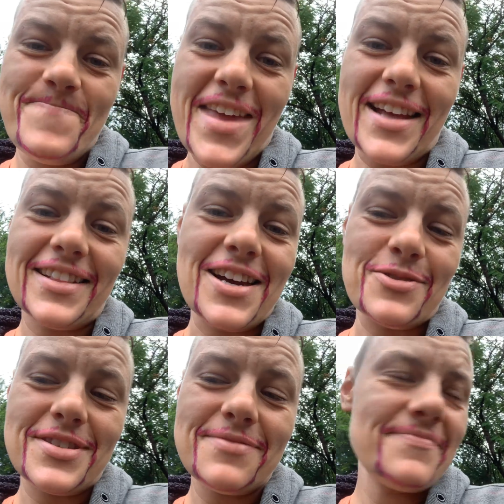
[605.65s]
And
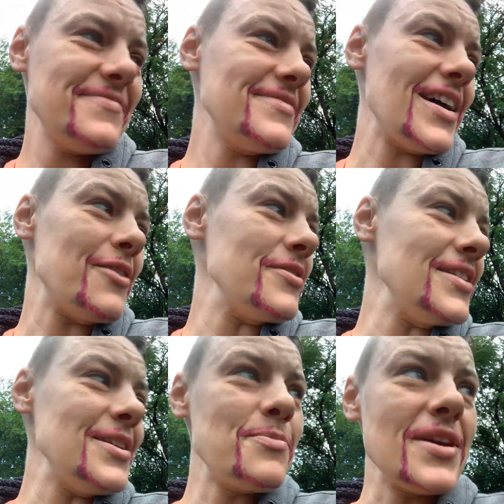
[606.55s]
clouds. I really
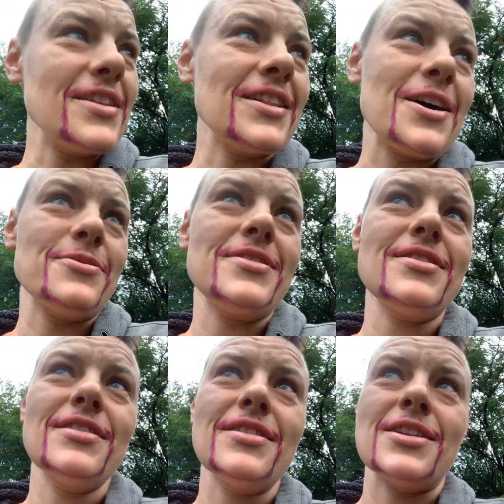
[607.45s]
need to paint the clouds.
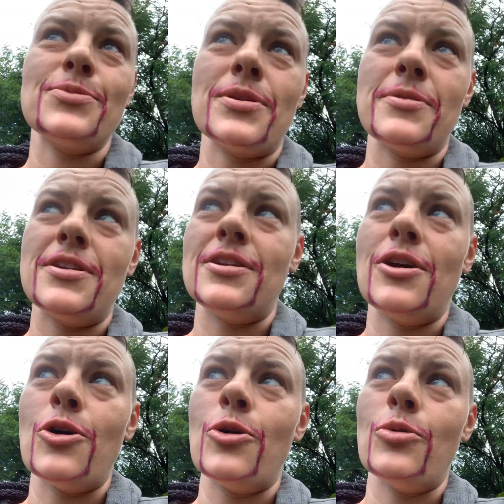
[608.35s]
That's what I'm going to
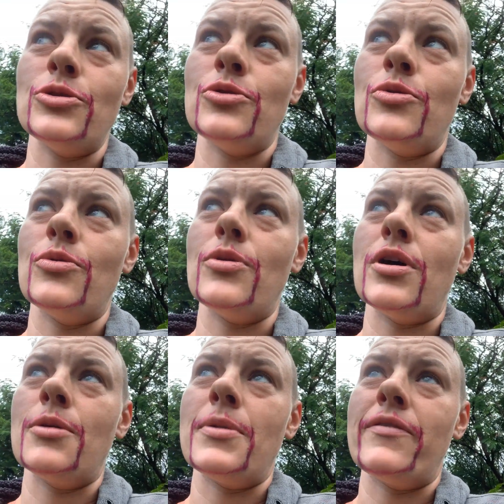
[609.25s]
go do
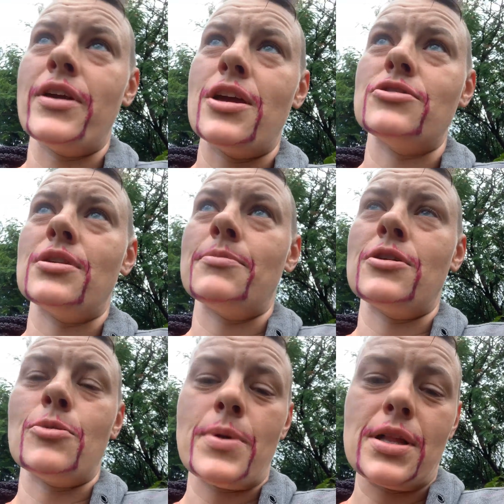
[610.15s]
on my vacation. I'm going to
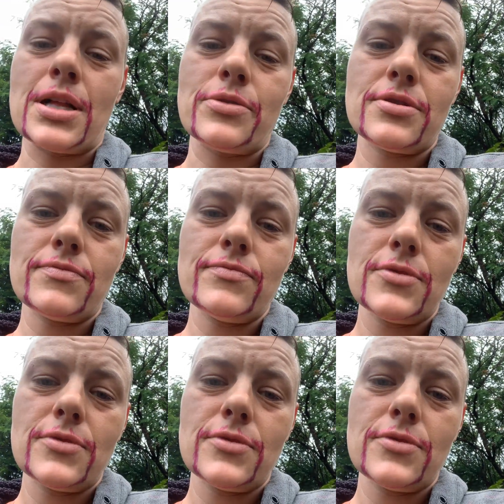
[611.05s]
go paint clouds.